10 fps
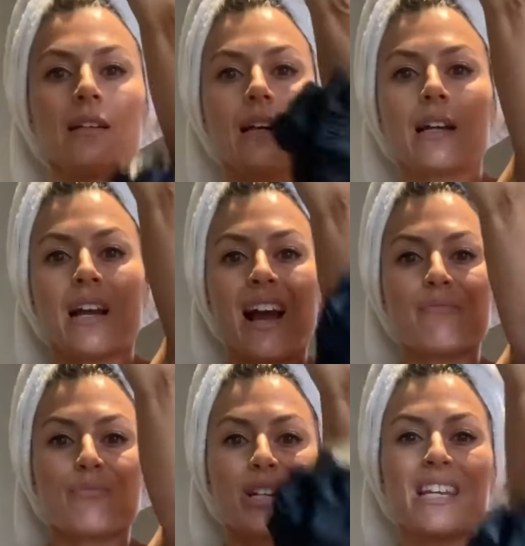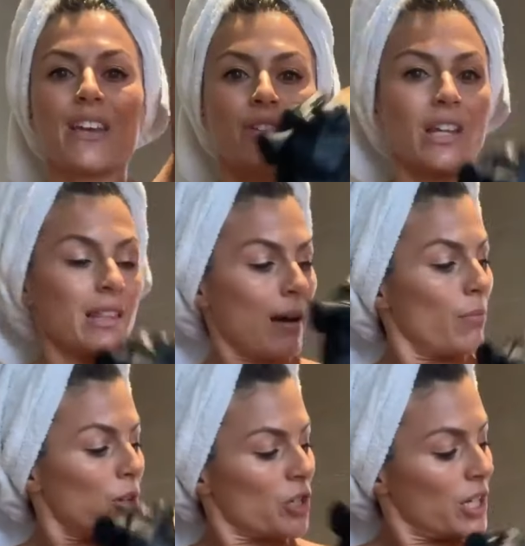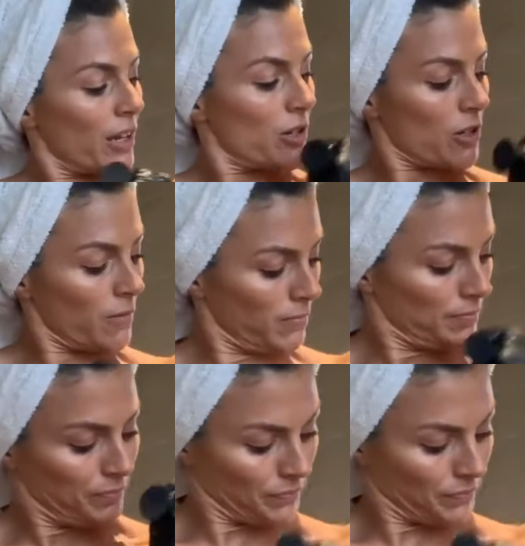And I haven't really given it that much attention.